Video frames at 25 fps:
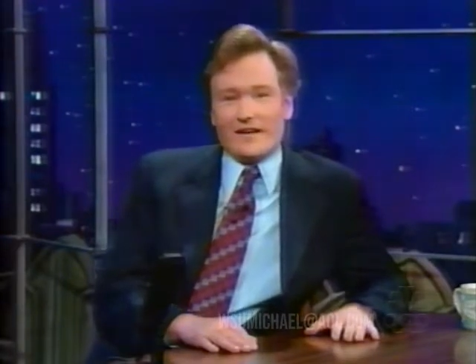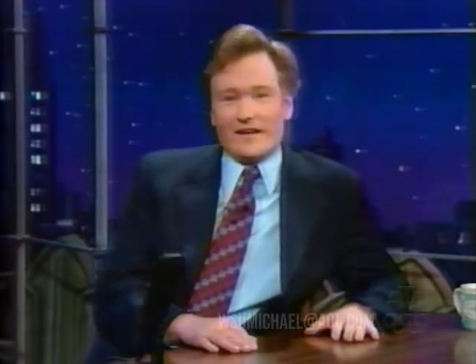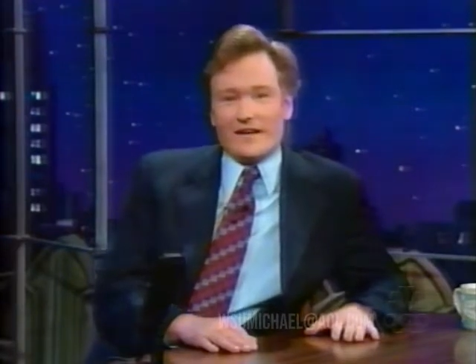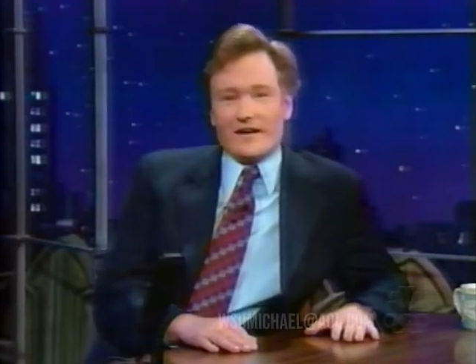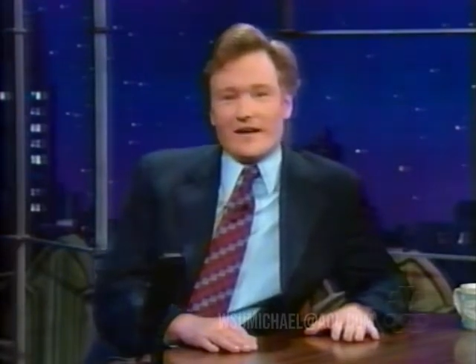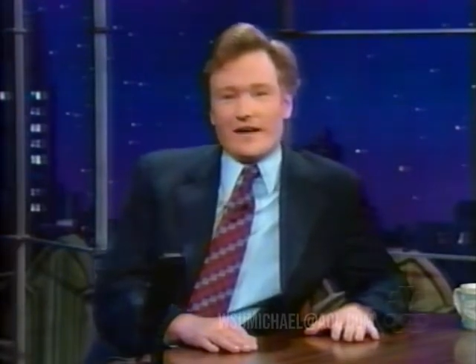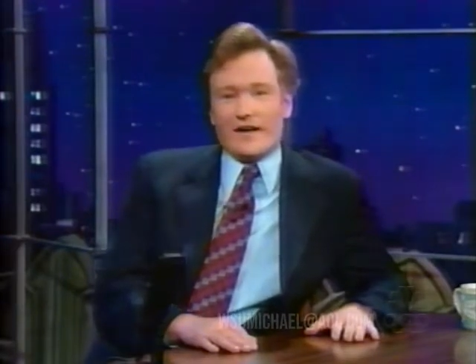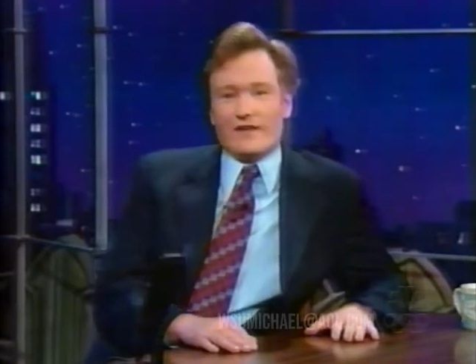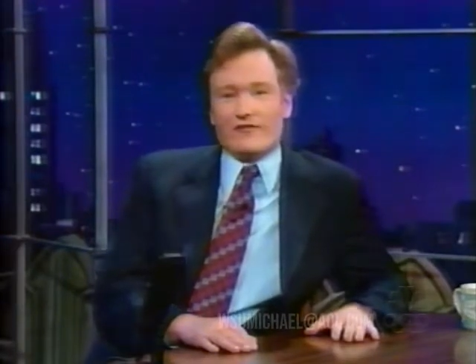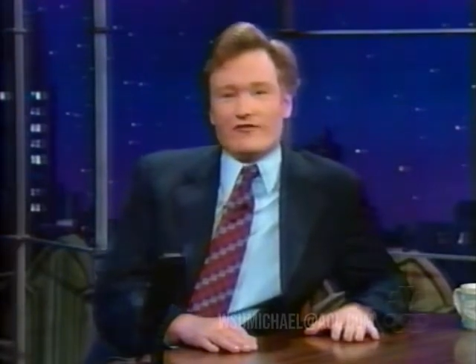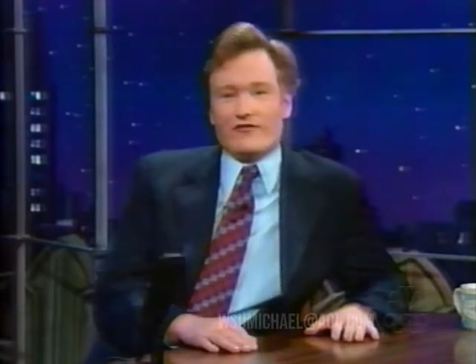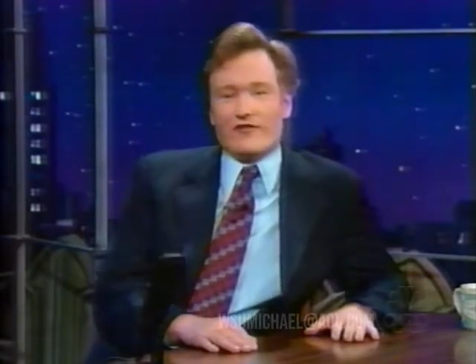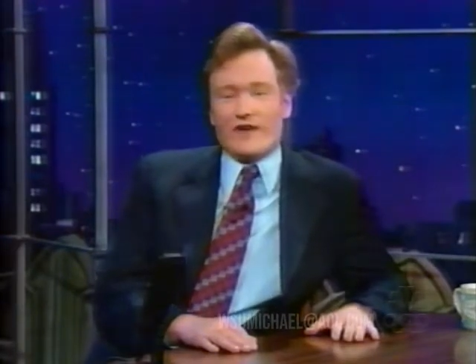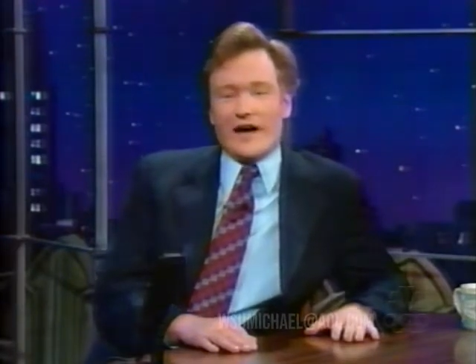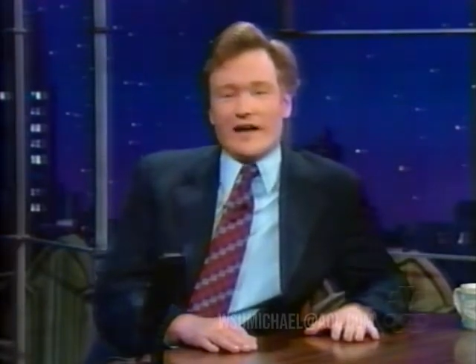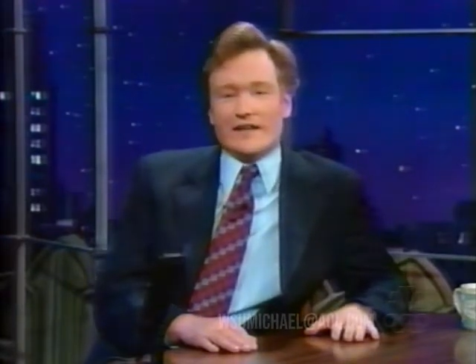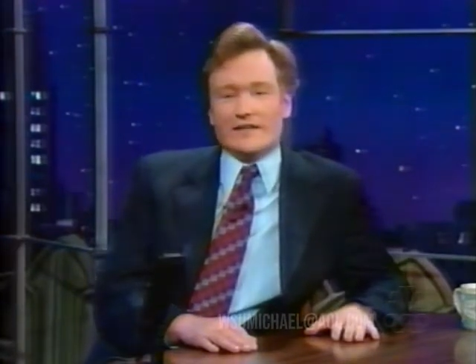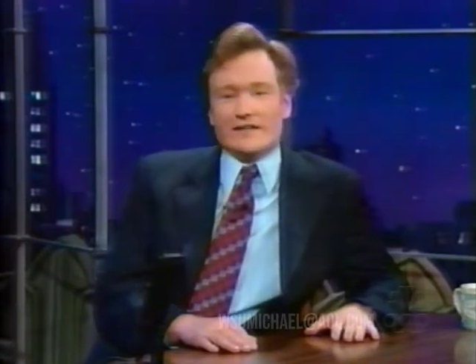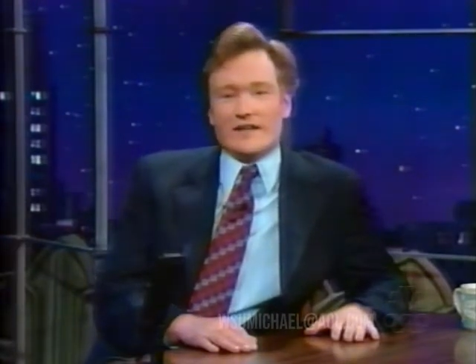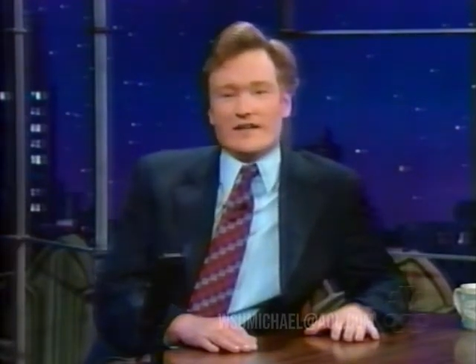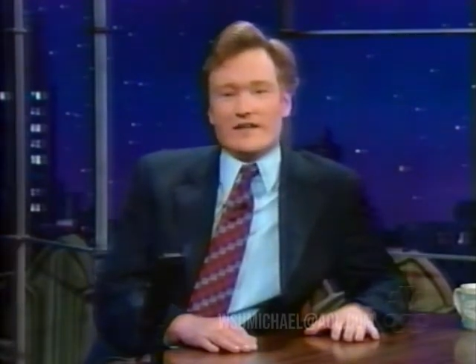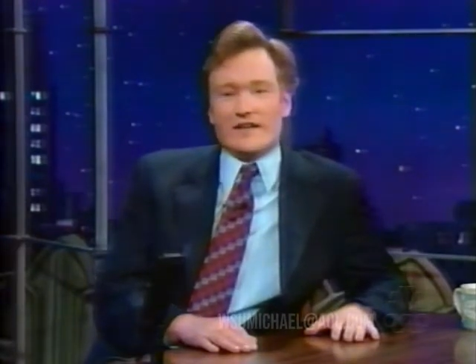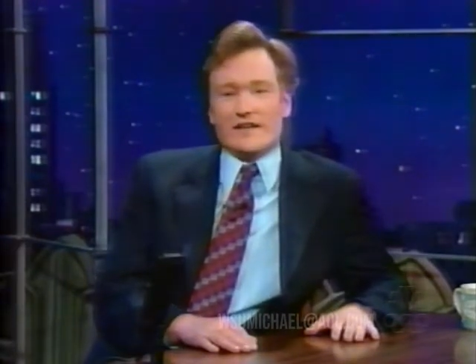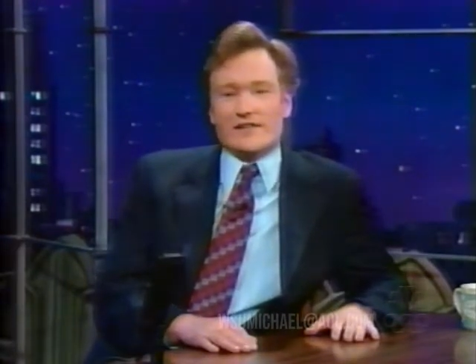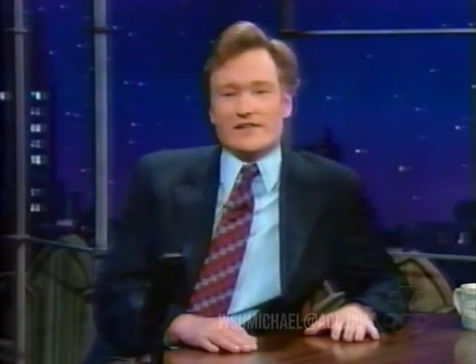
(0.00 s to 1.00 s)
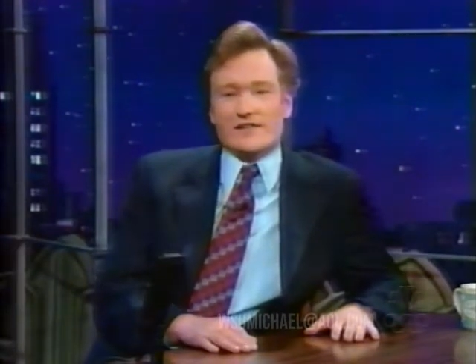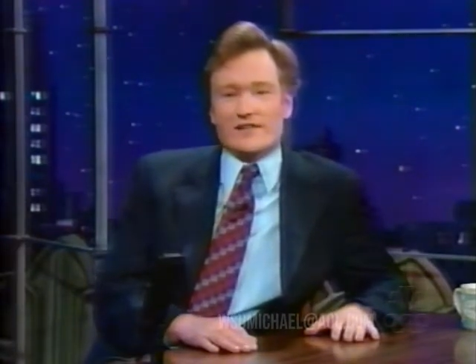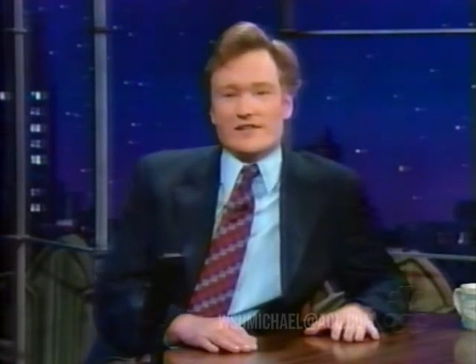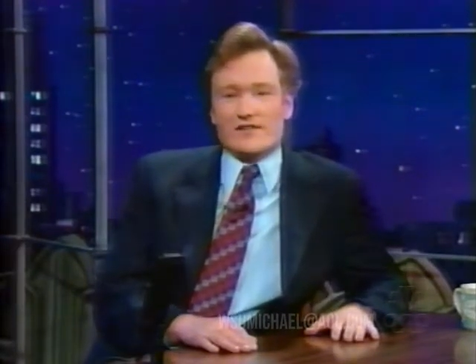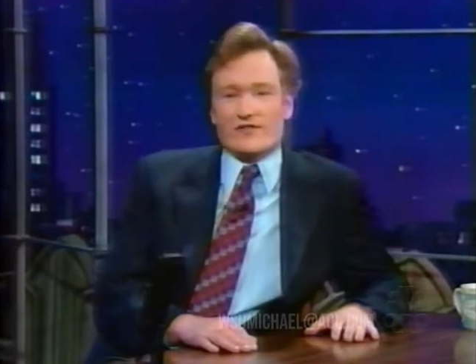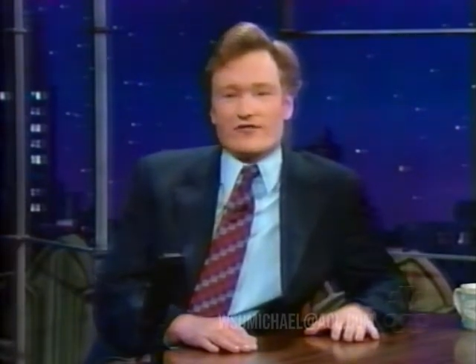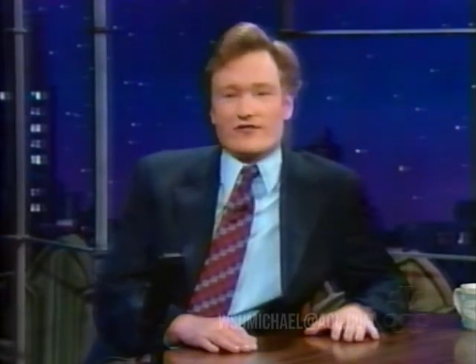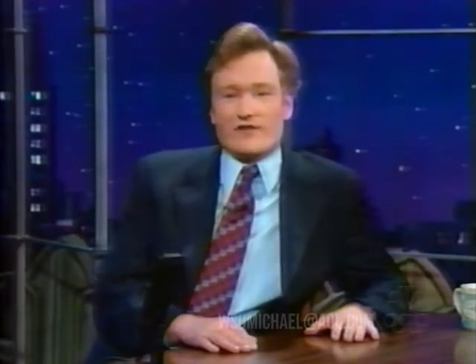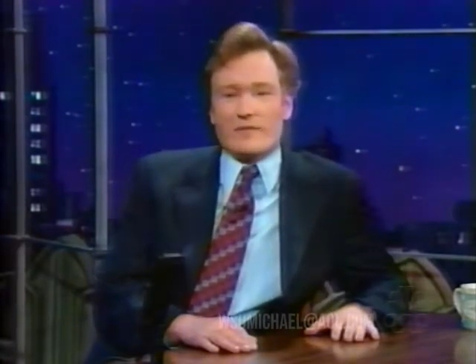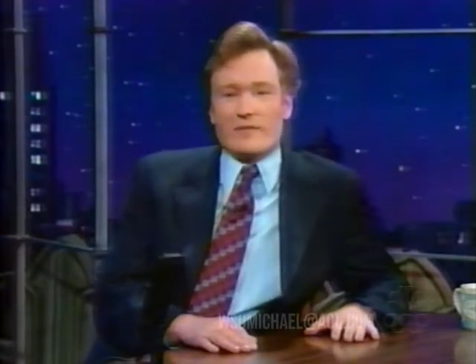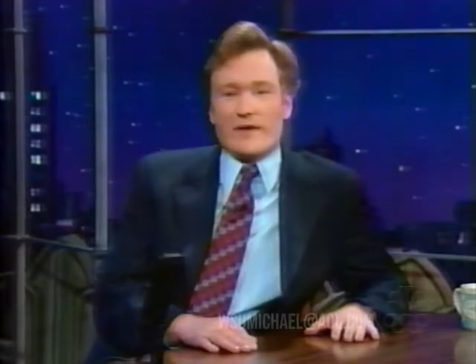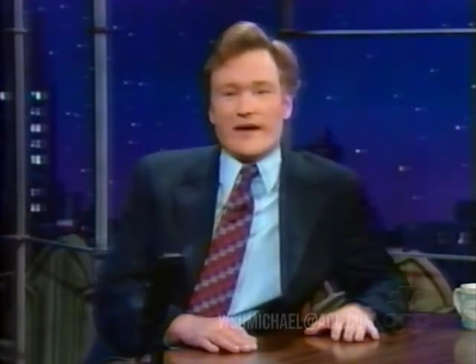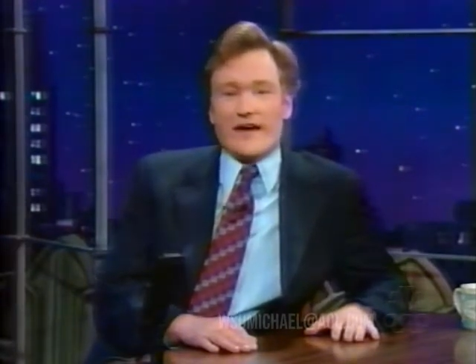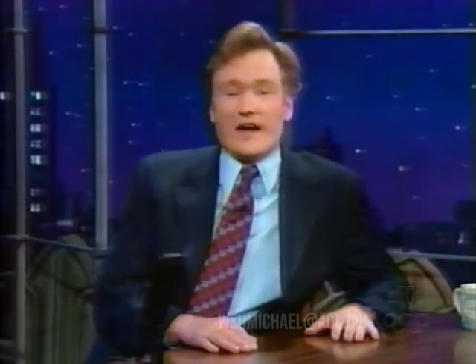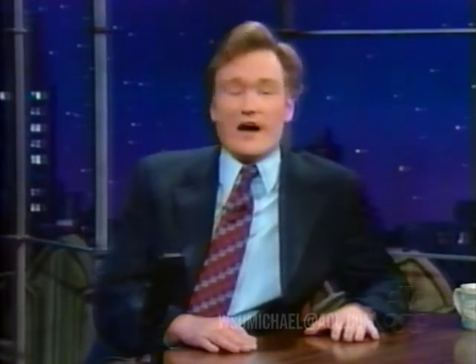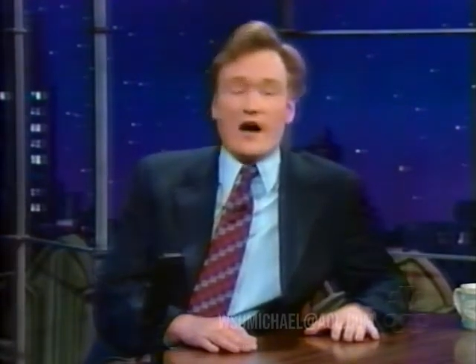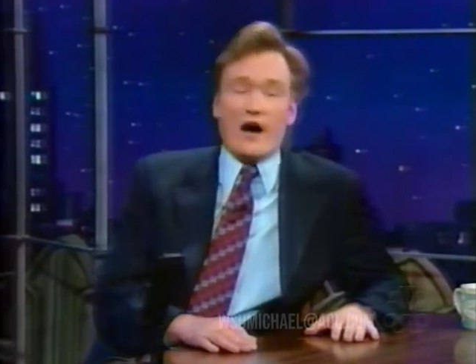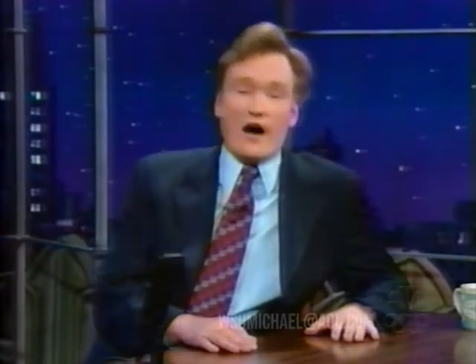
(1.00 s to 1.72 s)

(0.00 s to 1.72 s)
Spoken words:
And finally, this is from a